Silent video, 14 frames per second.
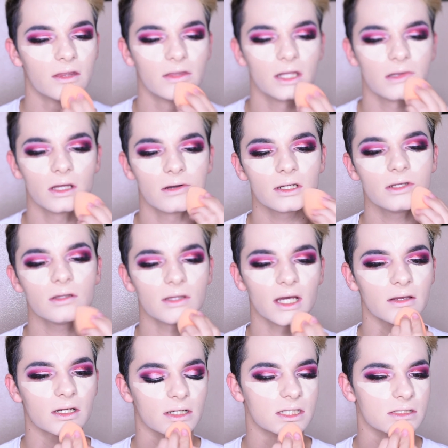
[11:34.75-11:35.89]
The longer you
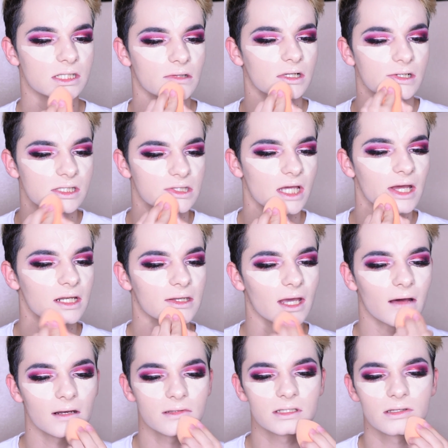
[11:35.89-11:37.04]
let your concealer set
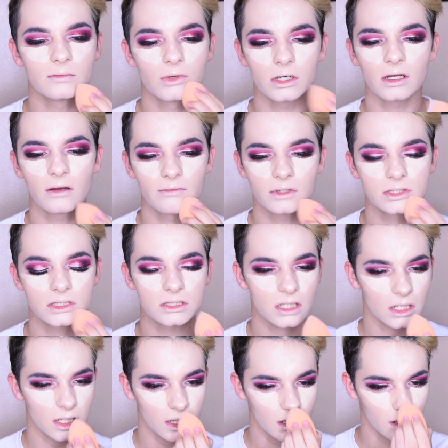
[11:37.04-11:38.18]
down is the more coverage it's
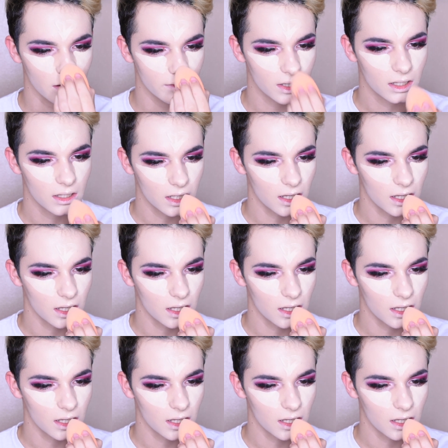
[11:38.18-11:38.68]
going to have.